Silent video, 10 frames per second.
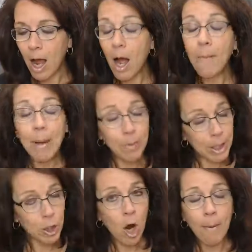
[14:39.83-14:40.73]
And we
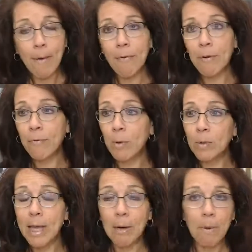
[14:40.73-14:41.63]
did talk about fun
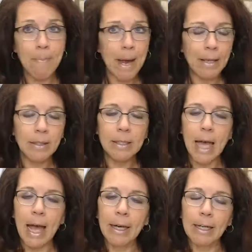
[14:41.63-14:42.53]
foods. How do we balance
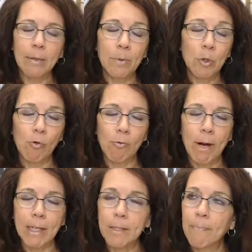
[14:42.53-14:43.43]
that? And it was
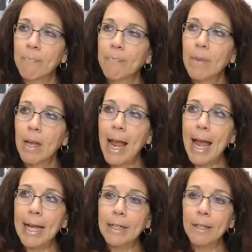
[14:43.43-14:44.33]
great.
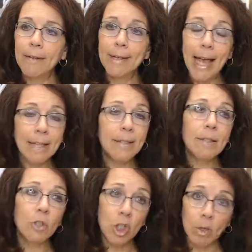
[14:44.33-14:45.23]
And
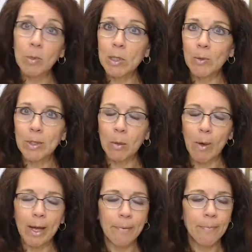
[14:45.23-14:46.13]
yes, she was losing
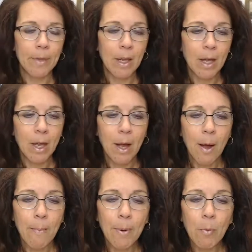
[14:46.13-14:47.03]
weight.
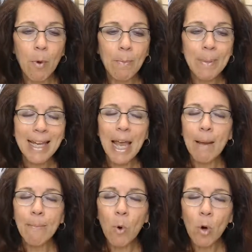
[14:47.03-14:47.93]
But what
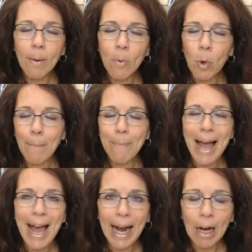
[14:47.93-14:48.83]
became more and more
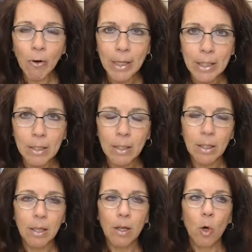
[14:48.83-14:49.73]
apparent
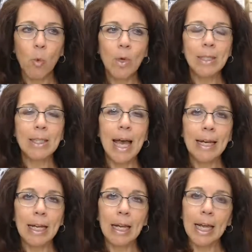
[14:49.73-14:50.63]
was
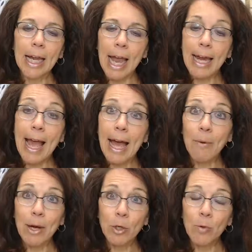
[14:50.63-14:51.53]
that, and
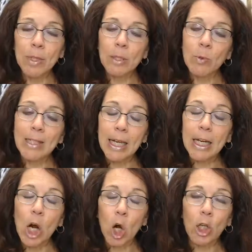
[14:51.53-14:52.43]
how I knew this was
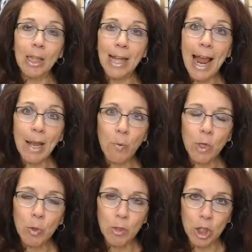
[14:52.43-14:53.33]
in her
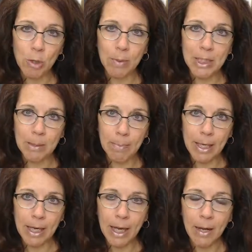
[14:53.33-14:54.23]
language when she was
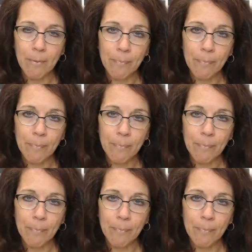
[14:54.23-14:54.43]
speaking,